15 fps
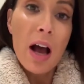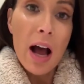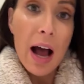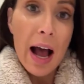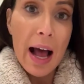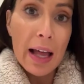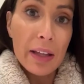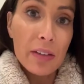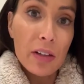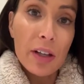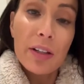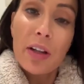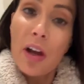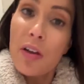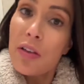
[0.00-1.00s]
And I
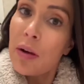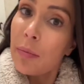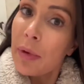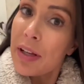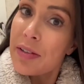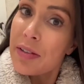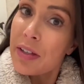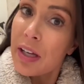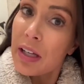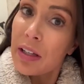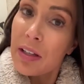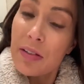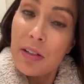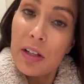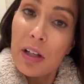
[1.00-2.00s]
know that my skin
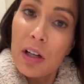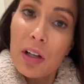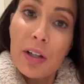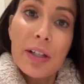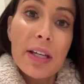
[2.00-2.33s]
is gonna look